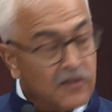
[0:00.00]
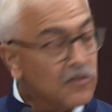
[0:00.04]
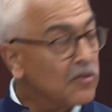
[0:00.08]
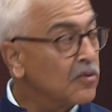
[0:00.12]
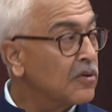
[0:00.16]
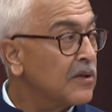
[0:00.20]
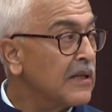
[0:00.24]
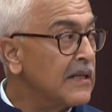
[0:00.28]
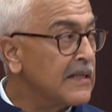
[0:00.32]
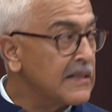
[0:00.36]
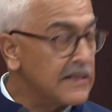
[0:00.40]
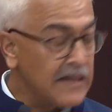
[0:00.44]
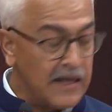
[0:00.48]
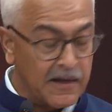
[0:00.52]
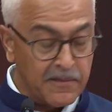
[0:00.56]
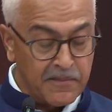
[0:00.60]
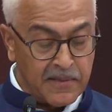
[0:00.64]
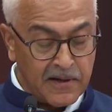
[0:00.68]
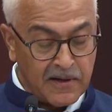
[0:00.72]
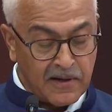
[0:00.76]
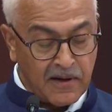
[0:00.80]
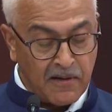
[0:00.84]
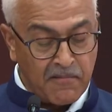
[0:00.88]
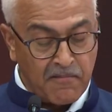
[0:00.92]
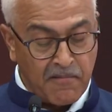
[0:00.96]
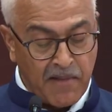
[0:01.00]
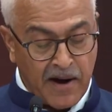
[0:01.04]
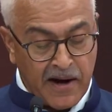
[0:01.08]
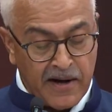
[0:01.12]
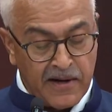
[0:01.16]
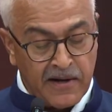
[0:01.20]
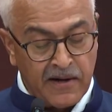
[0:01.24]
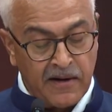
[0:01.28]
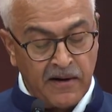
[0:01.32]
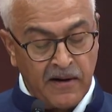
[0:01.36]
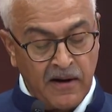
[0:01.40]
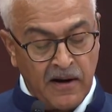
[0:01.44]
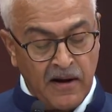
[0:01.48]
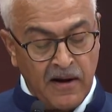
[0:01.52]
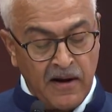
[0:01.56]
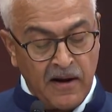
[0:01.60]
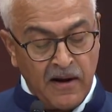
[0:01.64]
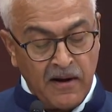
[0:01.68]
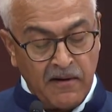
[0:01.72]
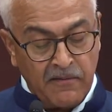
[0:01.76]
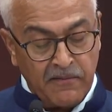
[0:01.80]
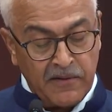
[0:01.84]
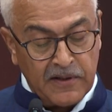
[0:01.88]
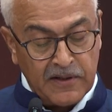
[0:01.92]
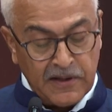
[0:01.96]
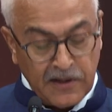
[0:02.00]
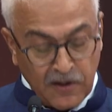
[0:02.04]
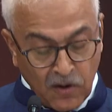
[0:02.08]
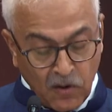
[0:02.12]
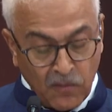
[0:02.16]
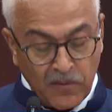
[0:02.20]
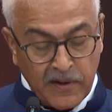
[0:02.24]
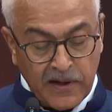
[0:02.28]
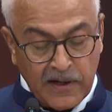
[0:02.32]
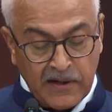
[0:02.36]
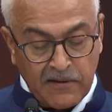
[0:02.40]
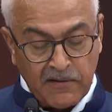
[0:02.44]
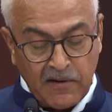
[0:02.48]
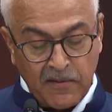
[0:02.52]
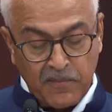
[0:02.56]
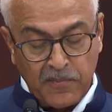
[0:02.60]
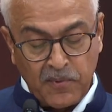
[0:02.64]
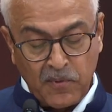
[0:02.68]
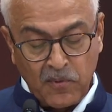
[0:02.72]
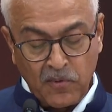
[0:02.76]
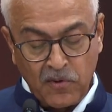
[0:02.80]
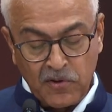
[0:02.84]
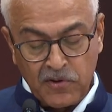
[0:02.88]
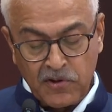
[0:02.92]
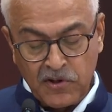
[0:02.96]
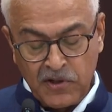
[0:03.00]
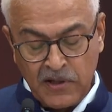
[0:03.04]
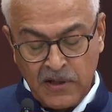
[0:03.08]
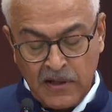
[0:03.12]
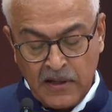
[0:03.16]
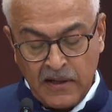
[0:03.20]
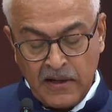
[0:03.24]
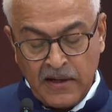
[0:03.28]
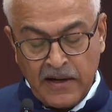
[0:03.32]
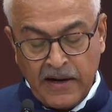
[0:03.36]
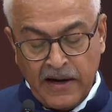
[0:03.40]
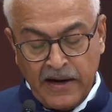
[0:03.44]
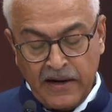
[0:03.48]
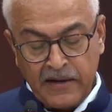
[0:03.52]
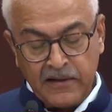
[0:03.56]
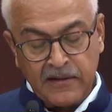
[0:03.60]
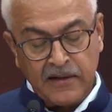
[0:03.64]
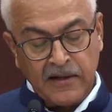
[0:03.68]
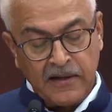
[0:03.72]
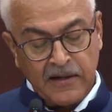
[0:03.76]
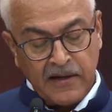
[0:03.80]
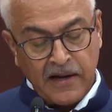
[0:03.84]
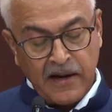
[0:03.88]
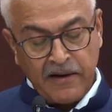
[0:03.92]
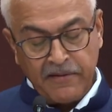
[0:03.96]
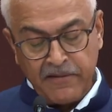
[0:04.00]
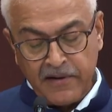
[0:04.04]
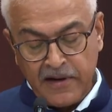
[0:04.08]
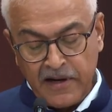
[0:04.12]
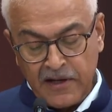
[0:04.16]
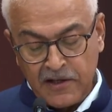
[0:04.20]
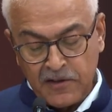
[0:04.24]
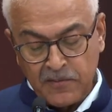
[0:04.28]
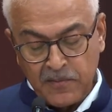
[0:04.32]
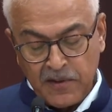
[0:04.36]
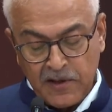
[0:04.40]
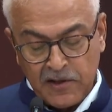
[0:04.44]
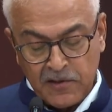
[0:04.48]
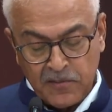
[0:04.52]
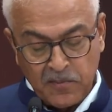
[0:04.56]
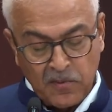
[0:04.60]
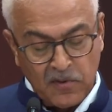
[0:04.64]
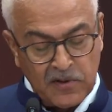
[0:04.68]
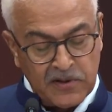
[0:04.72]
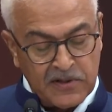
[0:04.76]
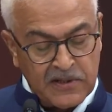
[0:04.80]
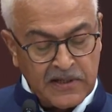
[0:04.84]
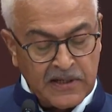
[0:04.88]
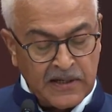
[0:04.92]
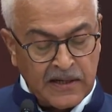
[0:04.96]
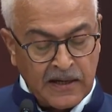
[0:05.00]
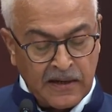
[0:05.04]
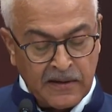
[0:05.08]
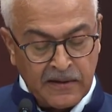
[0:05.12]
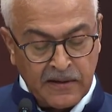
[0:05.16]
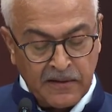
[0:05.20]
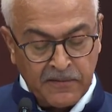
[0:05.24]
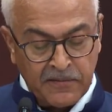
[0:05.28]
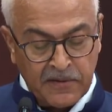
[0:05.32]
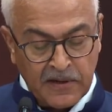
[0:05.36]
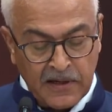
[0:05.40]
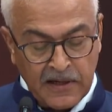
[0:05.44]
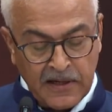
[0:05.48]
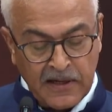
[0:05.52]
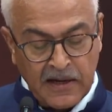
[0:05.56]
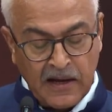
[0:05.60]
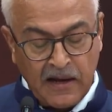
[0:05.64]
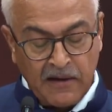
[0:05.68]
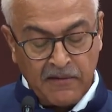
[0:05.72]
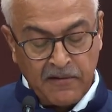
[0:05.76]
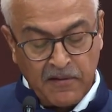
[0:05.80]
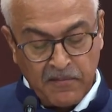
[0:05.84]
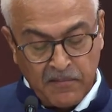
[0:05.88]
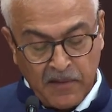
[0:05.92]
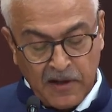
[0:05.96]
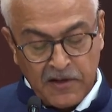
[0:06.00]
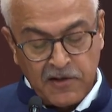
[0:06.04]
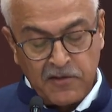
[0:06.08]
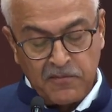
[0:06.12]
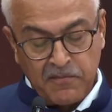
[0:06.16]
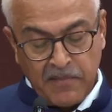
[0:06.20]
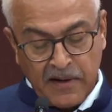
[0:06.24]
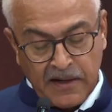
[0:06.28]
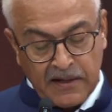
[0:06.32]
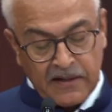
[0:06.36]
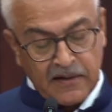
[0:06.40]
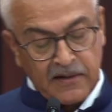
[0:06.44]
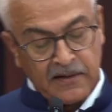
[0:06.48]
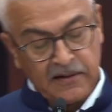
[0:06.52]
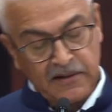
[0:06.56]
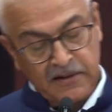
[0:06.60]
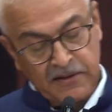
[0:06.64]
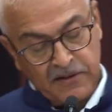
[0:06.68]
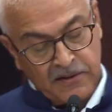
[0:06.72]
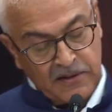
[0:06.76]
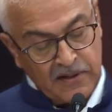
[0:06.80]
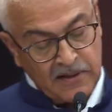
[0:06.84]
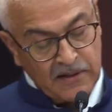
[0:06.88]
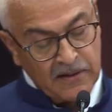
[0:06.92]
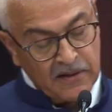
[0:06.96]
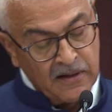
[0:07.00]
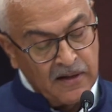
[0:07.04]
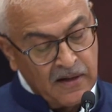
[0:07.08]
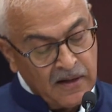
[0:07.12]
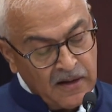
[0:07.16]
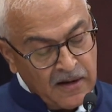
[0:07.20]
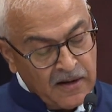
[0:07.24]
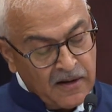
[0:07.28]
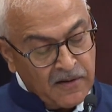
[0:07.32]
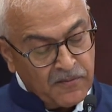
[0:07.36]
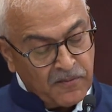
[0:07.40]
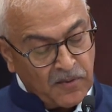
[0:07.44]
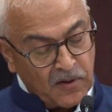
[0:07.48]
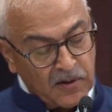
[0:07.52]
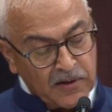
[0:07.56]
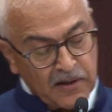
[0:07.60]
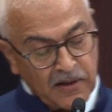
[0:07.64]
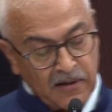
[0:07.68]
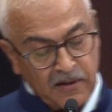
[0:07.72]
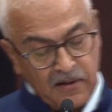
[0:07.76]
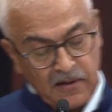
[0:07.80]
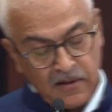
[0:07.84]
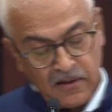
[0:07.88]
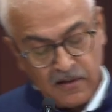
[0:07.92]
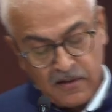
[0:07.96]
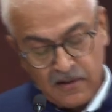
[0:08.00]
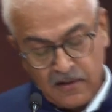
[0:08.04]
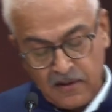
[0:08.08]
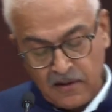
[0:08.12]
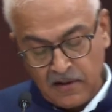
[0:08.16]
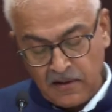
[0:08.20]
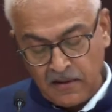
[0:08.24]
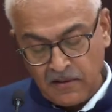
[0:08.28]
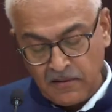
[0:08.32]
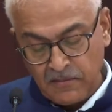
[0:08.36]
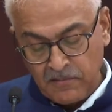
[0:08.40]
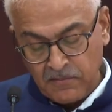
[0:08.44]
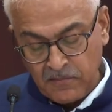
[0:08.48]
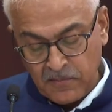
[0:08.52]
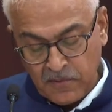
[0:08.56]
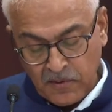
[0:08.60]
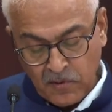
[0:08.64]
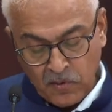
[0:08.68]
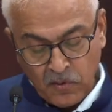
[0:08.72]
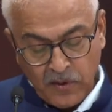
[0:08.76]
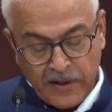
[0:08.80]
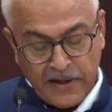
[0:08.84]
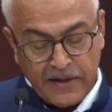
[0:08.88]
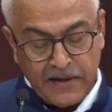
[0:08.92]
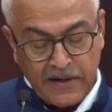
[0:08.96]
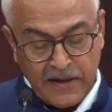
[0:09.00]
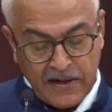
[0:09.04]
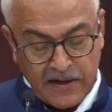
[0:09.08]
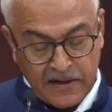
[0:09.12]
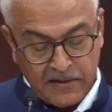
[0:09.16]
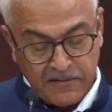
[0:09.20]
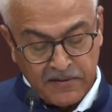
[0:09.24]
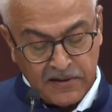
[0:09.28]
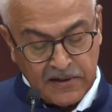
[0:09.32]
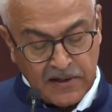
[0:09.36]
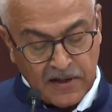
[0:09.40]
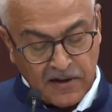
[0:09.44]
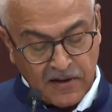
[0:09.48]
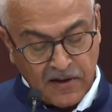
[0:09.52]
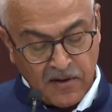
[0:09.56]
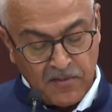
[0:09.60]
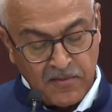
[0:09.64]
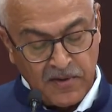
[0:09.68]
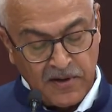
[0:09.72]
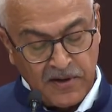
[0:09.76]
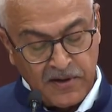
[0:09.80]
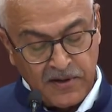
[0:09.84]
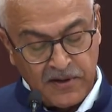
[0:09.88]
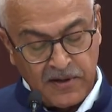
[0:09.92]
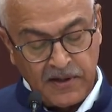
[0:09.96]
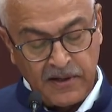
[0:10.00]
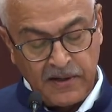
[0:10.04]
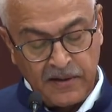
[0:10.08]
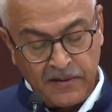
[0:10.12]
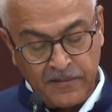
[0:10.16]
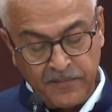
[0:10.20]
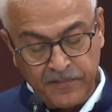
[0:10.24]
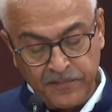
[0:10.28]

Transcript: So these can be combined with innovative approach, and then evidence-based policing can definitely have a much better this thing for the to interact with the community.